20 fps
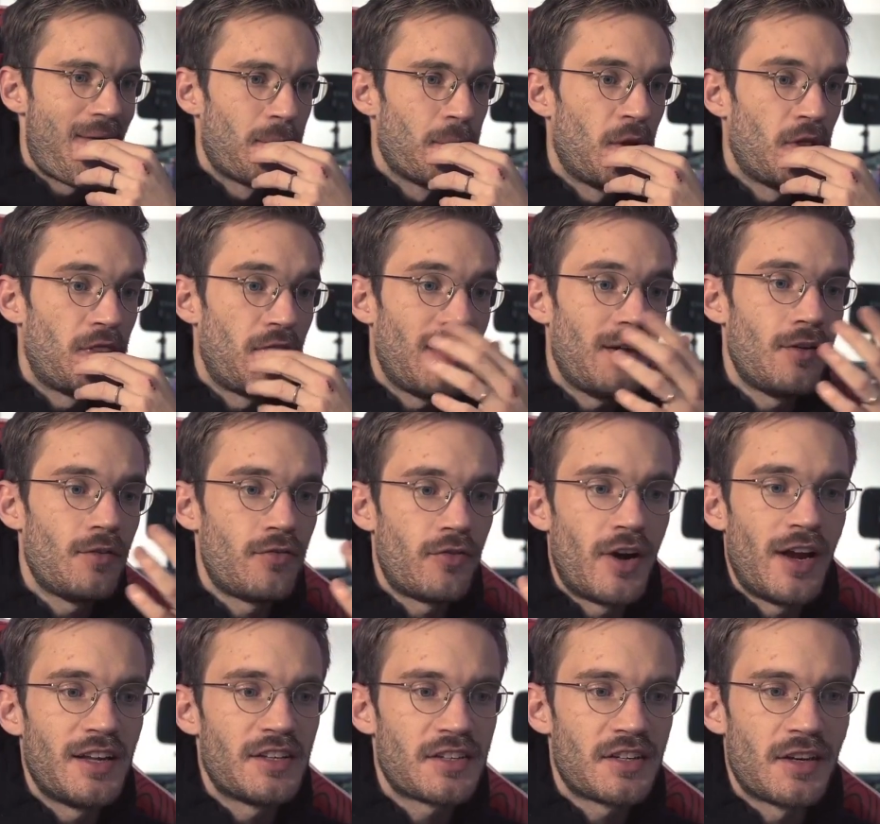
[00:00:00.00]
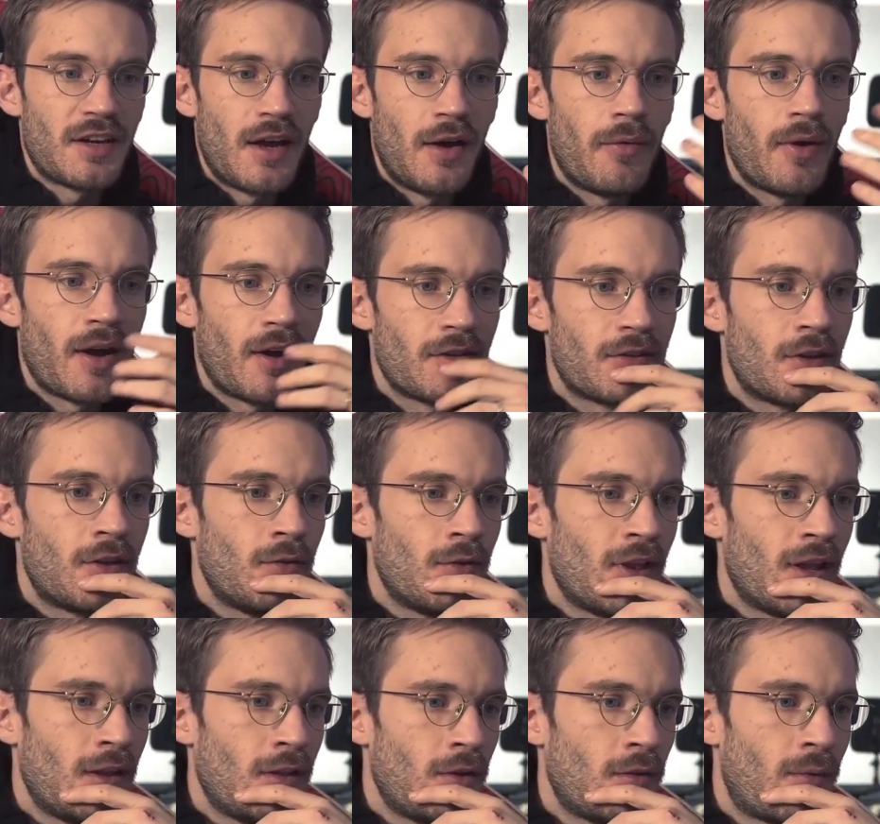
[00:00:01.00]
But thank you for asking. Now I got to do
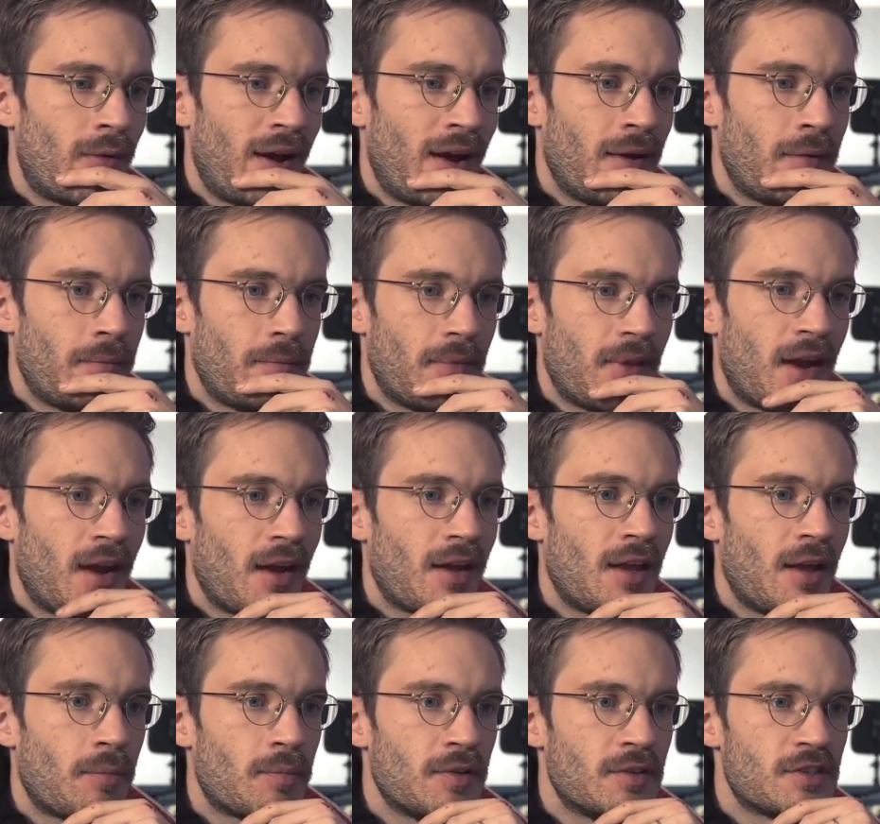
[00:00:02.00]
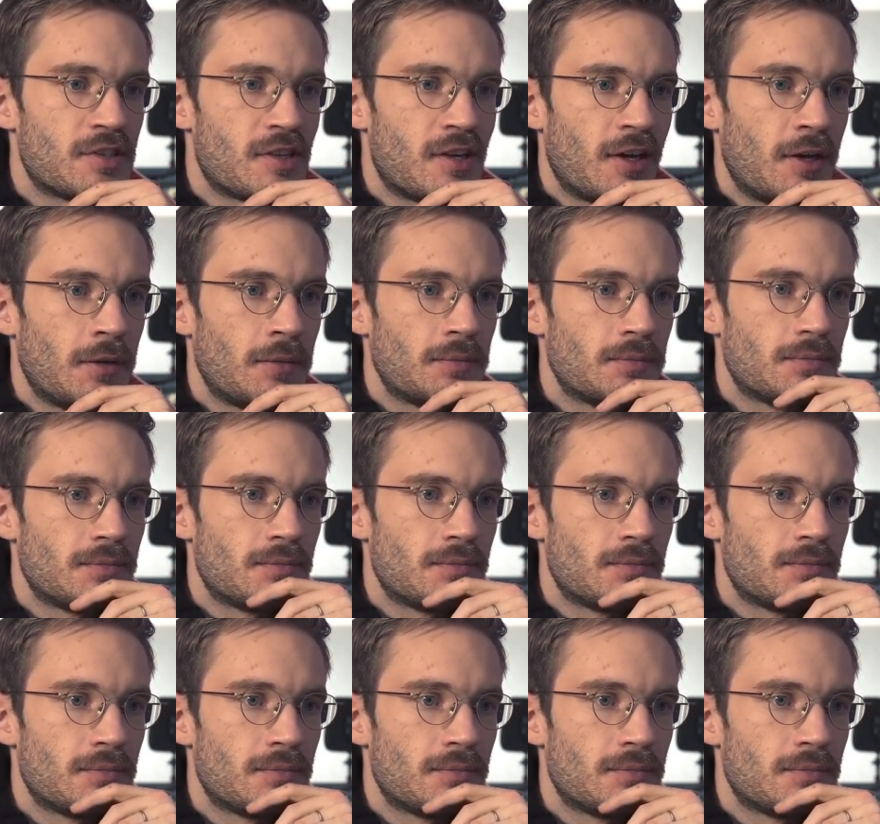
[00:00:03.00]
that little rant that I kept inside.